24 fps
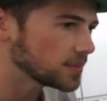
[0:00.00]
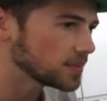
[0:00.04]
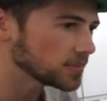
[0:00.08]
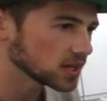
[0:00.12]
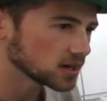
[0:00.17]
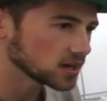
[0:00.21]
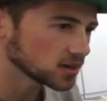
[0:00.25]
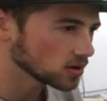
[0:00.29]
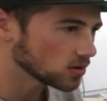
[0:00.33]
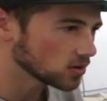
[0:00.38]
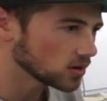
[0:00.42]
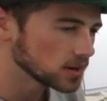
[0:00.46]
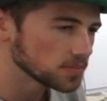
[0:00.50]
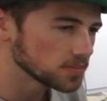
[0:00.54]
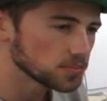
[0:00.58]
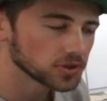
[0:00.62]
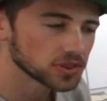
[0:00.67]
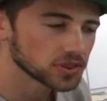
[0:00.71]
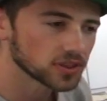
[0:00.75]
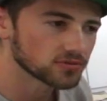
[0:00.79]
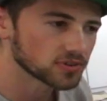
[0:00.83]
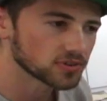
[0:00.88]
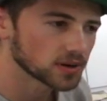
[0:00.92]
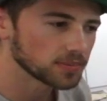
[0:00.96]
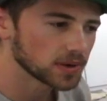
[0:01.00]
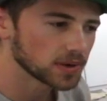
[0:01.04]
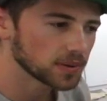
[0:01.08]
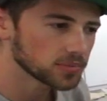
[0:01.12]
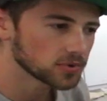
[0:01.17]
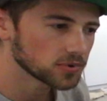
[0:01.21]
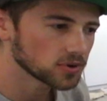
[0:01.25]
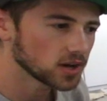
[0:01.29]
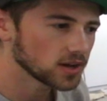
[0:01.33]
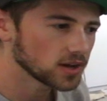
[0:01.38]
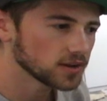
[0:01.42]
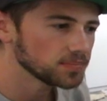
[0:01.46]
I'm gonna go ahead and put the front
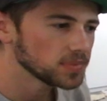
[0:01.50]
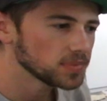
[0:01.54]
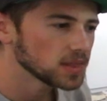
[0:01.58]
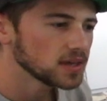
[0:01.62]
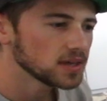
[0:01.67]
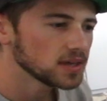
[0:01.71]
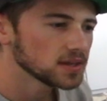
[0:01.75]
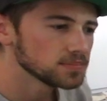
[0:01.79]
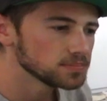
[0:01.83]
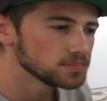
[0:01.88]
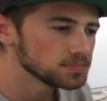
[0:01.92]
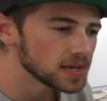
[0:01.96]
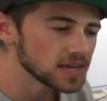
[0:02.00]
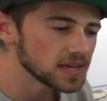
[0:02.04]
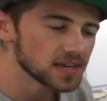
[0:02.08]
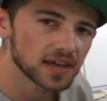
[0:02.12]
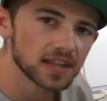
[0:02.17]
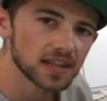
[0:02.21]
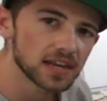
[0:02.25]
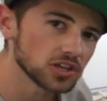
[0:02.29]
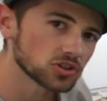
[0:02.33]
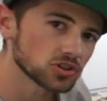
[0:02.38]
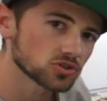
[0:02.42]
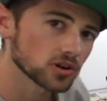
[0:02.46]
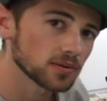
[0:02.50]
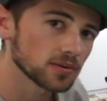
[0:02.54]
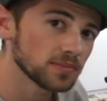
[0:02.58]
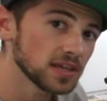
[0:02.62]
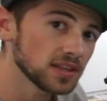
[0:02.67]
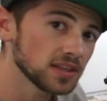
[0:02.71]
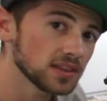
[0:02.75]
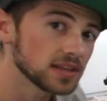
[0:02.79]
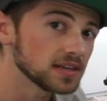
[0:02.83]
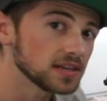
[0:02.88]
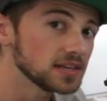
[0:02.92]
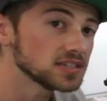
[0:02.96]
bumper on, make any
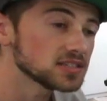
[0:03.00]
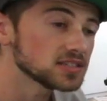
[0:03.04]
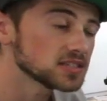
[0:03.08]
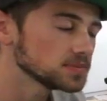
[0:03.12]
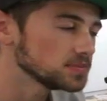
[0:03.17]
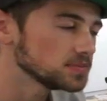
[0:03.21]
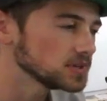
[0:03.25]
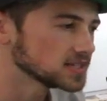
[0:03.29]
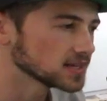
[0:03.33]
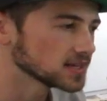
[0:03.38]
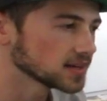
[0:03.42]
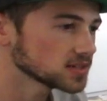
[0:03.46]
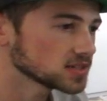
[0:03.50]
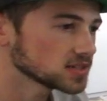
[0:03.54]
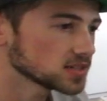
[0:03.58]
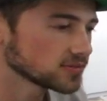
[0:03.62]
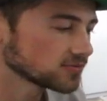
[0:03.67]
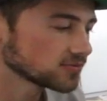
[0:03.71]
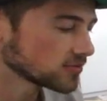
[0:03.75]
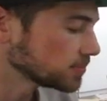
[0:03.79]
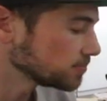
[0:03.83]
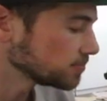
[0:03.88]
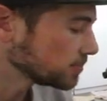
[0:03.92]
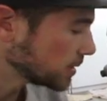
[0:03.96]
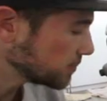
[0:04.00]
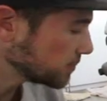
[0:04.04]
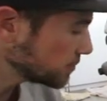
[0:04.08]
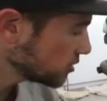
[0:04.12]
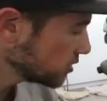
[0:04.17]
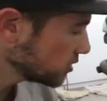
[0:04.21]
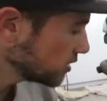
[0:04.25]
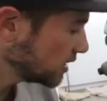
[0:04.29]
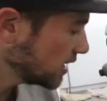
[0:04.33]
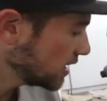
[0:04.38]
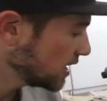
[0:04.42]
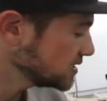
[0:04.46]
trimming that needs to be done to the front
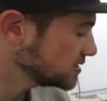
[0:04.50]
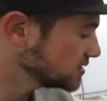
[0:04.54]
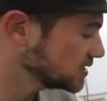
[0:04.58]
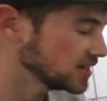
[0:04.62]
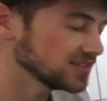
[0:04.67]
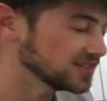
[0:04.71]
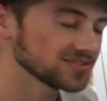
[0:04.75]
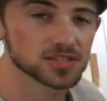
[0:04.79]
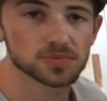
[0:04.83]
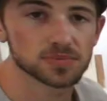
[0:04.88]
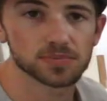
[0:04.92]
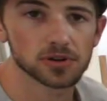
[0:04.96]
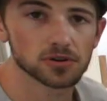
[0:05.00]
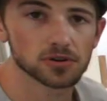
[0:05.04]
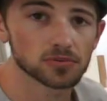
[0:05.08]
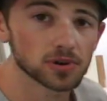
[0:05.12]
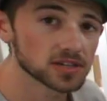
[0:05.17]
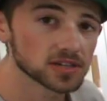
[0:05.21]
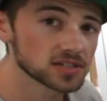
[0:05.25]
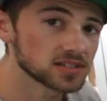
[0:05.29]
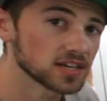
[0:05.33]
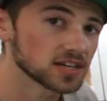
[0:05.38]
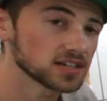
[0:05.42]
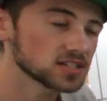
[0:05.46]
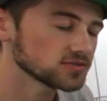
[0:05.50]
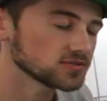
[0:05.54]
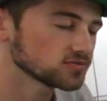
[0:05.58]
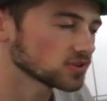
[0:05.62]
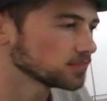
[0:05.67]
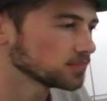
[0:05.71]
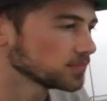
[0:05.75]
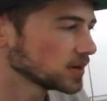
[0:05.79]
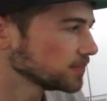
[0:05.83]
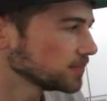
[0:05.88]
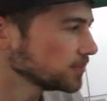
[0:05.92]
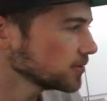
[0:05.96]
bumper in case any of the splitter rods touch the
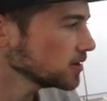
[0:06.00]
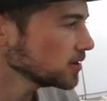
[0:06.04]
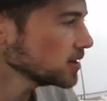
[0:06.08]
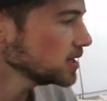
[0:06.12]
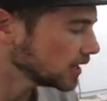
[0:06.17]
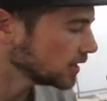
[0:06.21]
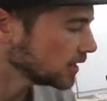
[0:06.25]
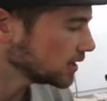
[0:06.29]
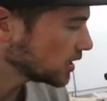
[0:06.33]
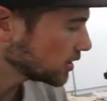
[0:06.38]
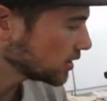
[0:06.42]
front bumper. And